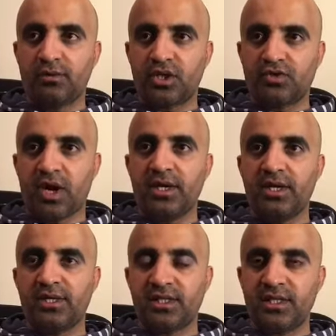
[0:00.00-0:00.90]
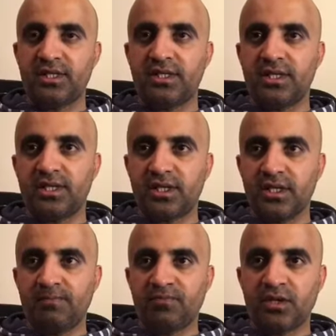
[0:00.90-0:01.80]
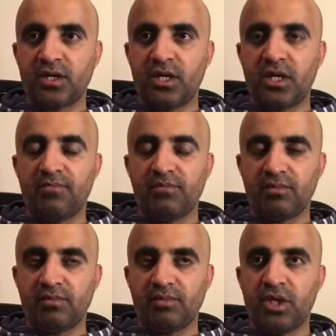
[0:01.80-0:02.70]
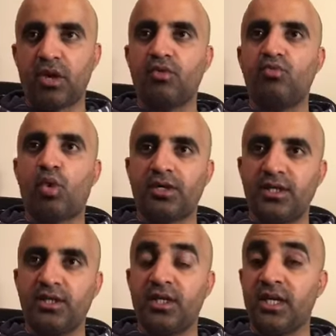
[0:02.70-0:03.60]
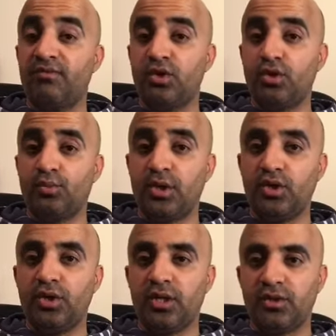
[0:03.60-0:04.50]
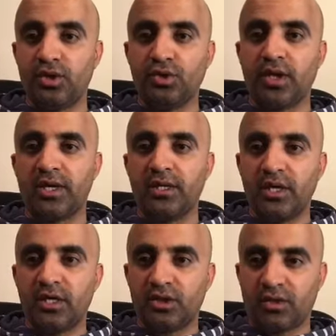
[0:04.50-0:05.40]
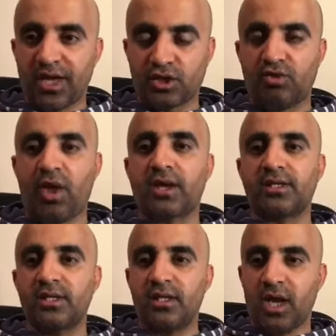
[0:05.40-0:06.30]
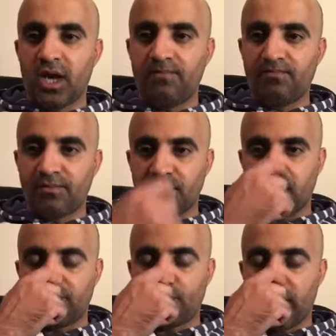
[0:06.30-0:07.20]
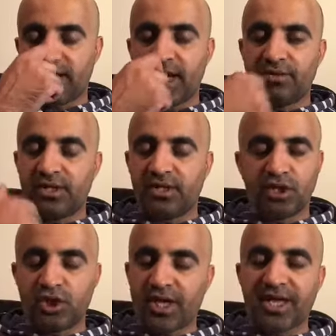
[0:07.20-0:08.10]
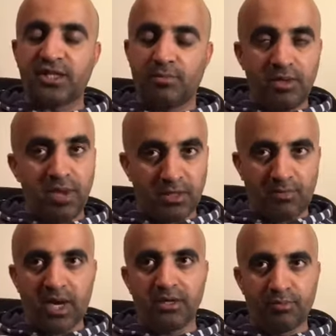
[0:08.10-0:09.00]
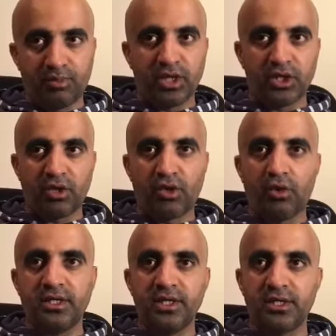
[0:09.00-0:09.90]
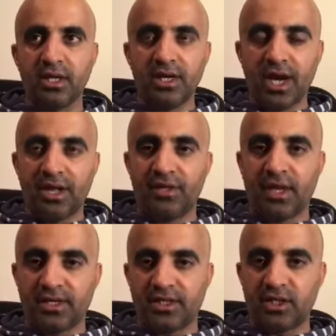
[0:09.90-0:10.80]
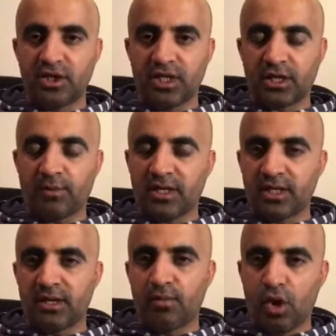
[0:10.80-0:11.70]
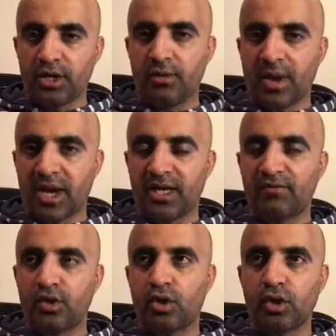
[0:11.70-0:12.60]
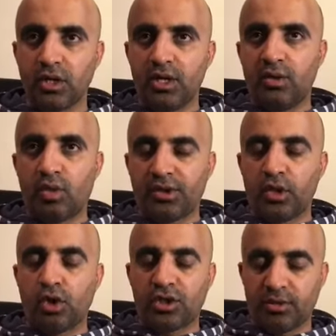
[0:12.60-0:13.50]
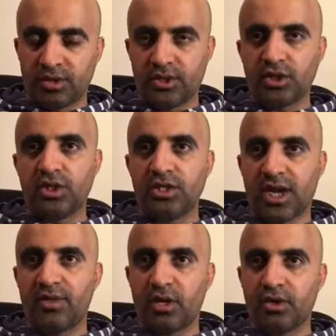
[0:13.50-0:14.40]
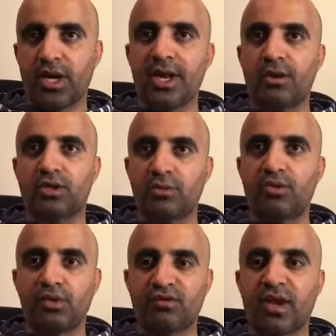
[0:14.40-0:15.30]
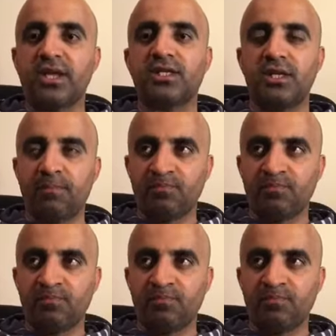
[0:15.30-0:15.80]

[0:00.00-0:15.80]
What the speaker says: stranded citizens you know, wanting to leave the European Union and the UK. So that's correct. But again, the decision hasn't been made by the British authorities. I think that decision expected in the morning about 11 o'clock. What the long-term decision is, are they going to allow some of those flights